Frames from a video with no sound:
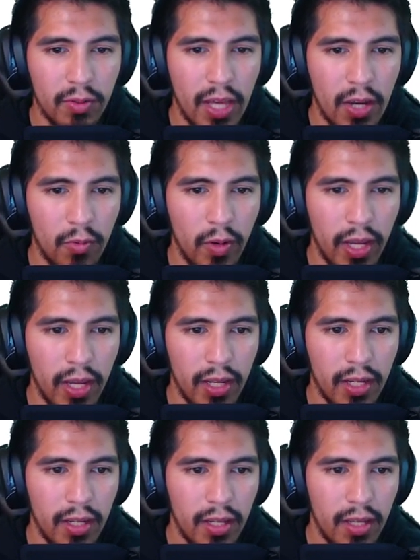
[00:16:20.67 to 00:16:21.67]
That
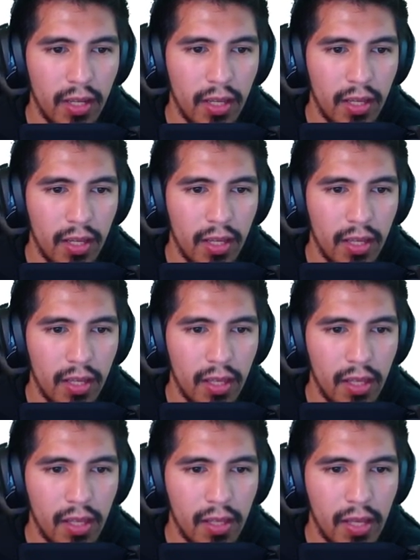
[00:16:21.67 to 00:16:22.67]
way
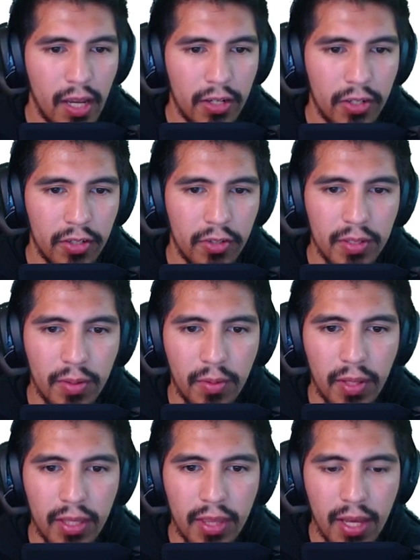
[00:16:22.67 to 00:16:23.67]
I could do something
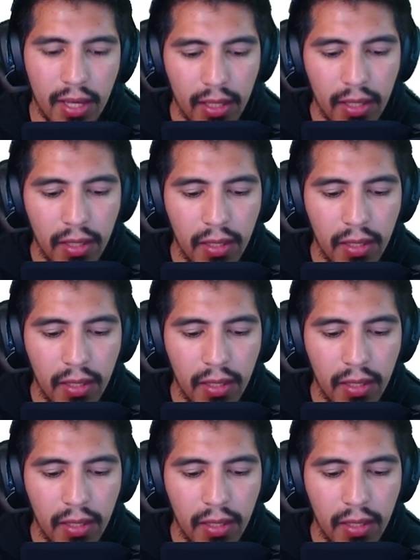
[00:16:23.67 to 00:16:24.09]
like that.